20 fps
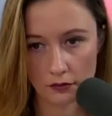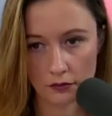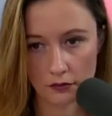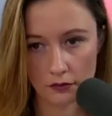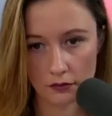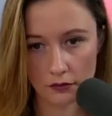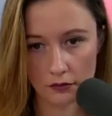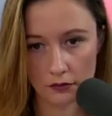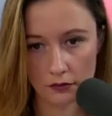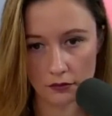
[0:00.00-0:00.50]

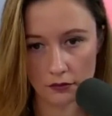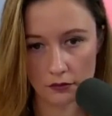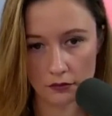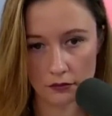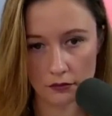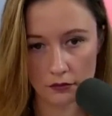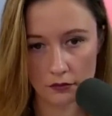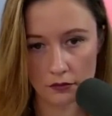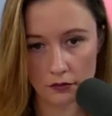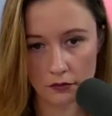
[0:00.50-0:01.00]

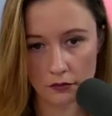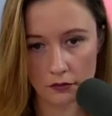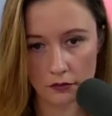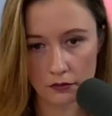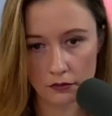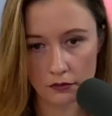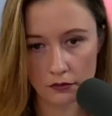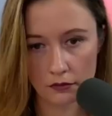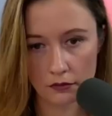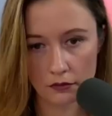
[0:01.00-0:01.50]

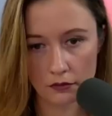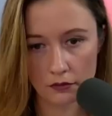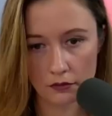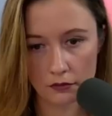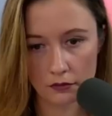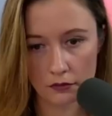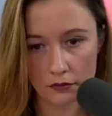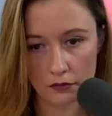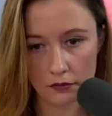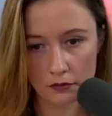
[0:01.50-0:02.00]

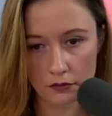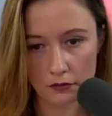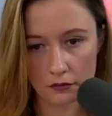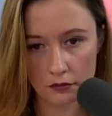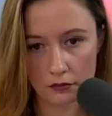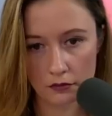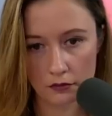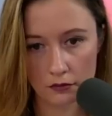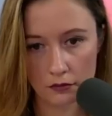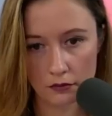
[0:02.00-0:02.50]

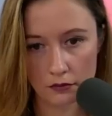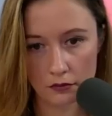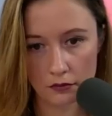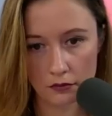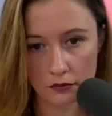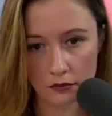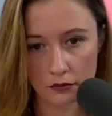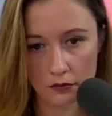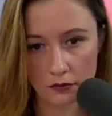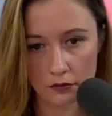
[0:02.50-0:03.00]

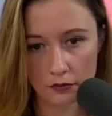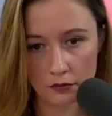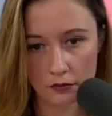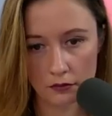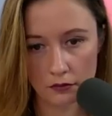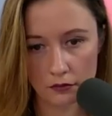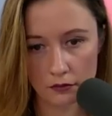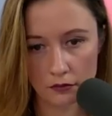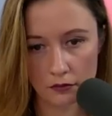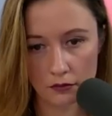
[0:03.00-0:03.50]

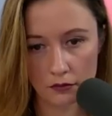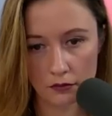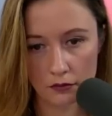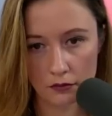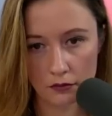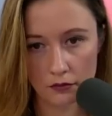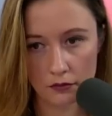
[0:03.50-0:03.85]
The person shown says nothing.